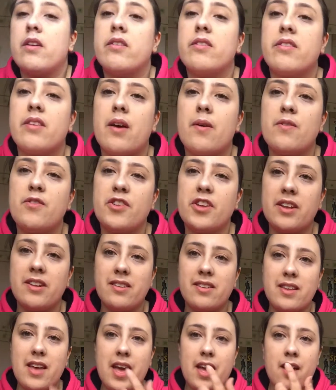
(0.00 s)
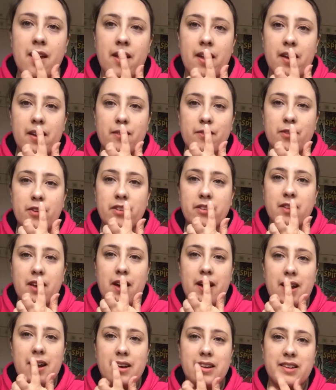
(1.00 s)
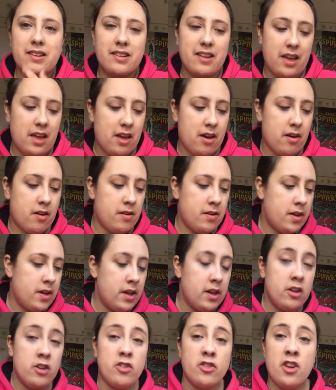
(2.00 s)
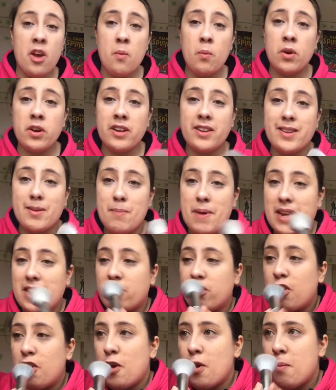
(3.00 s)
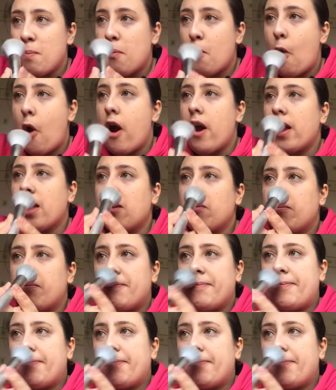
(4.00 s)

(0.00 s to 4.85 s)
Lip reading: So as you can see, just highlighted here. Don't want it to be too bright.